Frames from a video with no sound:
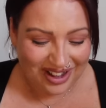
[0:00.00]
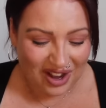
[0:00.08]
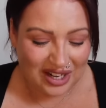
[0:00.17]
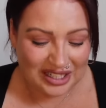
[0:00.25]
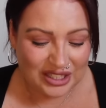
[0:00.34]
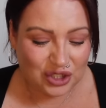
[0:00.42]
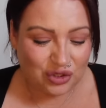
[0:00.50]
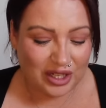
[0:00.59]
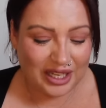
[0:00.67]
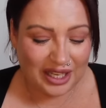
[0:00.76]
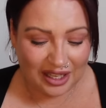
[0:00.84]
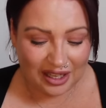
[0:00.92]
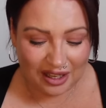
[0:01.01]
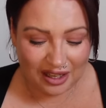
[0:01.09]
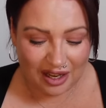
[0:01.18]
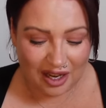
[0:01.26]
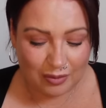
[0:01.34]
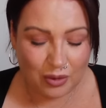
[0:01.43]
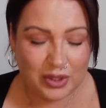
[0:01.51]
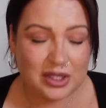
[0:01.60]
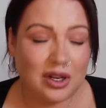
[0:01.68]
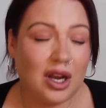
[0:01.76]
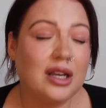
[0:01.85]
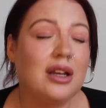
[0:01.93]
I literally, I'm always
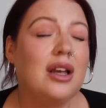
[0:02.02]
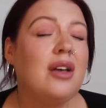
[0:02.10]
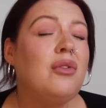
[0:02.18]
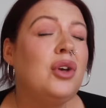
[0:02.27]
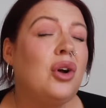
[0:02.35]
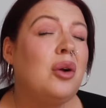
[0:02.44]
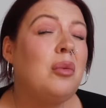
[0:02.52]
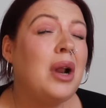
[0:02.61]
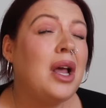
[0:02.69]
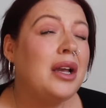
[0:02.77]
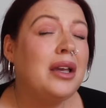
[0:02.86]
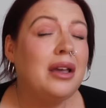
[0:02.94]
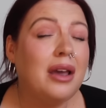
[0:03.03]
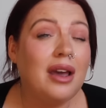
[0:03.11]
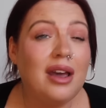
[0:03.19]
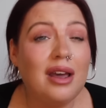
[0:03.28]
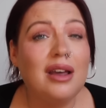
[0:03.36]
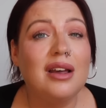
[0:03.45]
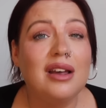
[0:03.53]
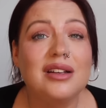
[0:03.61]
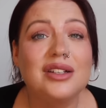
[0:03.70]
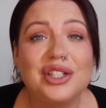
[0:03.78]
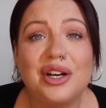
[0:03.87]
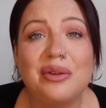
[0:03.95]
like, have you got a blanket?
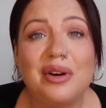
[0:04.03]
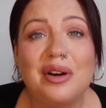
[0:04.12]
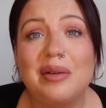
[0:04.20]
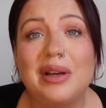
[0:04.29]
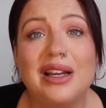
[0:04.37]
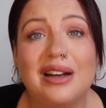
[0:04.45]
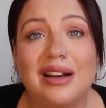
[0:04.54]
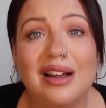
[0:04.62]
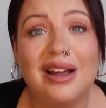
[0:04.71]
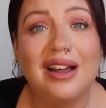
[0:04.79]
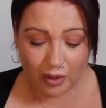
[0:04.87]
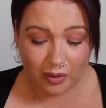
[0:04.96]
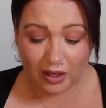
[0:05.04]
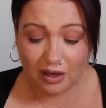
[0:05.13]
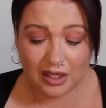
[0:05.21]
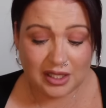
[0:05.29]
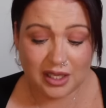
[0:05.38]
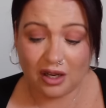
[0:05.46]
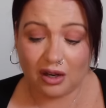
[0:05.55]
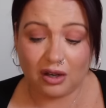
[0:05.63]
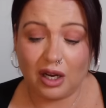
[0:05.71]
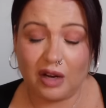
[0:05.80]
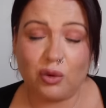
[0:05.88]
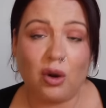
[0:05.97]
Do you know what I mean? Won't lie to you,
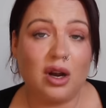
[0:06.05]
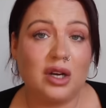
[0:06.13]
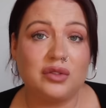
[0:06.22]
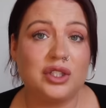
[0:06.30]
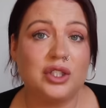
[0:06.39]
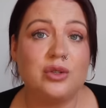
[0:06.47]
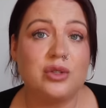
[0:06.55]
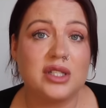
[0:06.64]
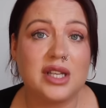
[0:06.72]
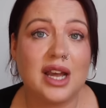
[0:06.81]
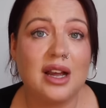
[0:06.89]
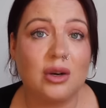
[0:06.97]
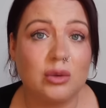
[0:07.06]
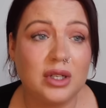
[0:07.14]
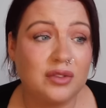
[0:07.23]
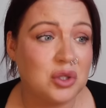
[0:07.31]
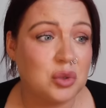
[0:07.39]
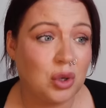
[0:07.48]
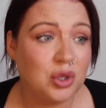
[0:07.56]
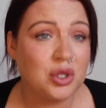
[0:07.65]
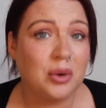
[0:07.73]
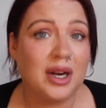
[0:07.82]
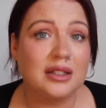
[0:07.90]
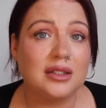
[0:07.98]
I've quite often used a towel if there's one
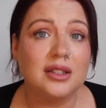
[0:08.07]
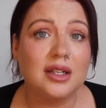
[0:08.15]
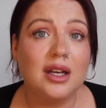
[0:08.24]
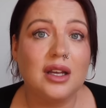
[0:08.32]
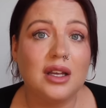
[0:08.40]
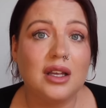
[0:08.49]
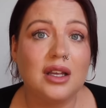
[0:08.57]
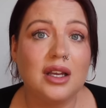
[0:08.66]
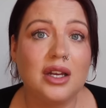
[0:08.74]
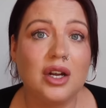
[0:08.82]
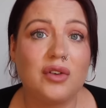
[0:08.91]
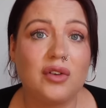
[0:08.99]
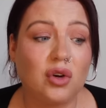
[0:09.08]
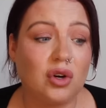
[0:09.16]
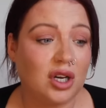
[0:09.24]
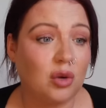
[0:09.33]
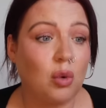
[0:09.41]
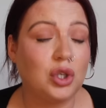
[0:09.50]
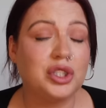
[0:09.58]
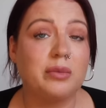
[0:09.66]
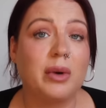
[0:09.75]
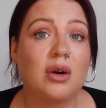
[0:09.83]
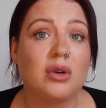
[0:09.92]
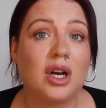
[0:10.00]
to hand. You know, if I've got like a washing
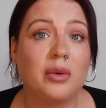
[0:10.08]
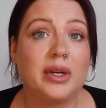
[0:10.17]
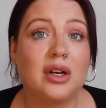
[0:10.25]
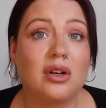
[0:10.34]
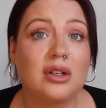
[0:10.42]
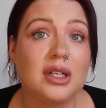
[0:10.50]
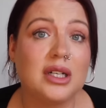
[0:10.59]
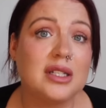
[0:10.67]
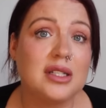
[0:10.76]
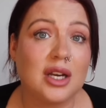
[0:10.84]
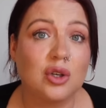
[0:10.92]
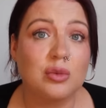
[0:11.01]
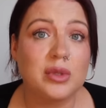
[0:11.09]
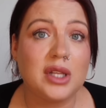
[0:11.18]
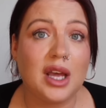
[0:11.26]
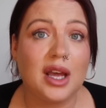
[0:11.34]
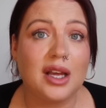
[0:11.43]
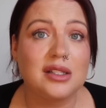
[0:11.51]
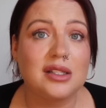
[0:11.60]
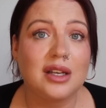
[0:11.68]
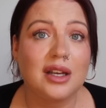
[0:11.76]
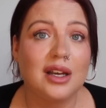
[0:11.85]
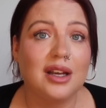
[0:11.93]
pile going on and I need to take upstairs,